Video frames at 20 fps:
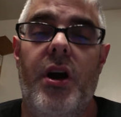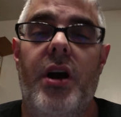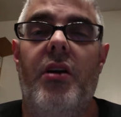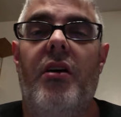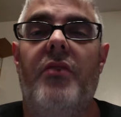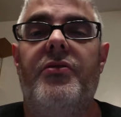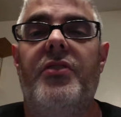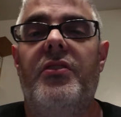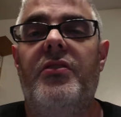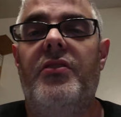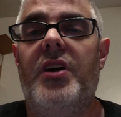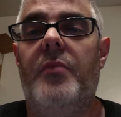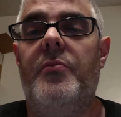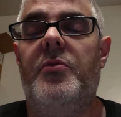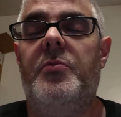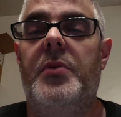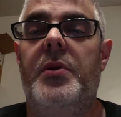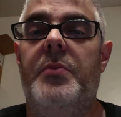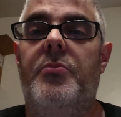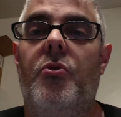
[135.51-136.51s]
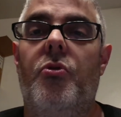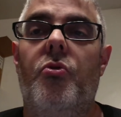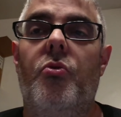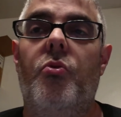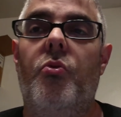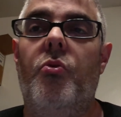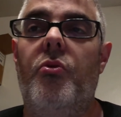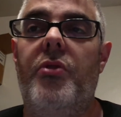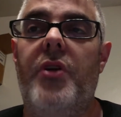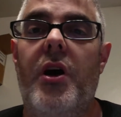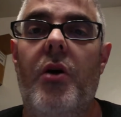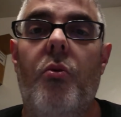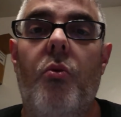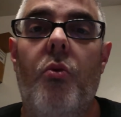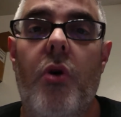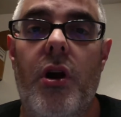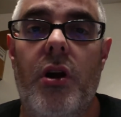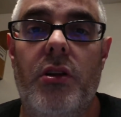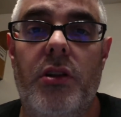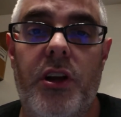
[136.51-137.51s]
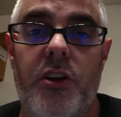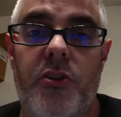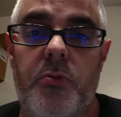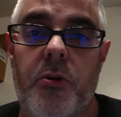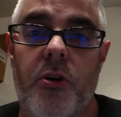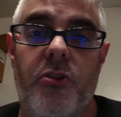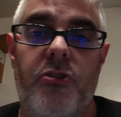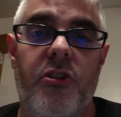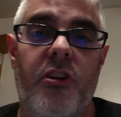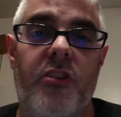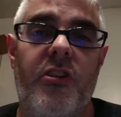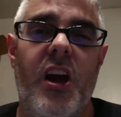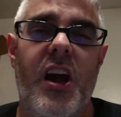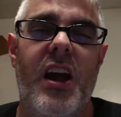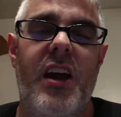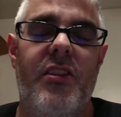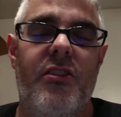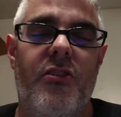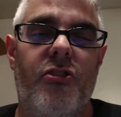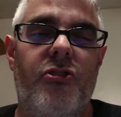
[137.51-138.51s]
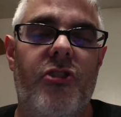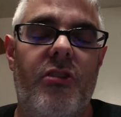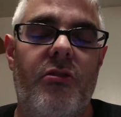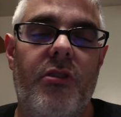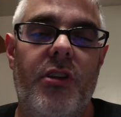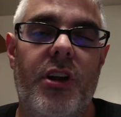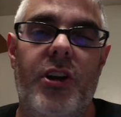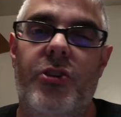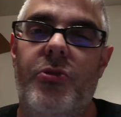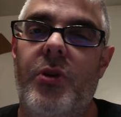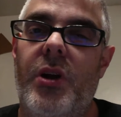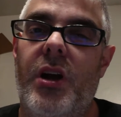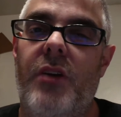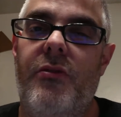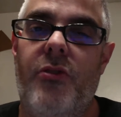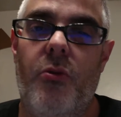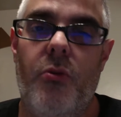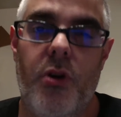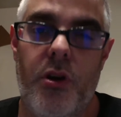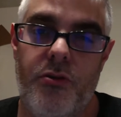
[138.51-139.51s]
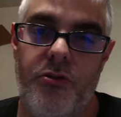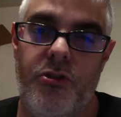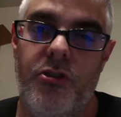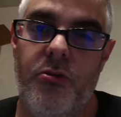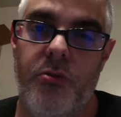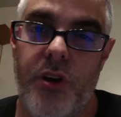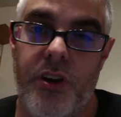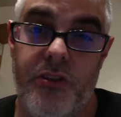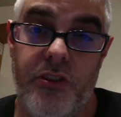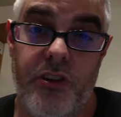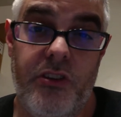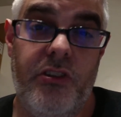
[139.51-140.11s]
Oftentimes people that want a lease purchase, they're generally doing it for one of two reasons.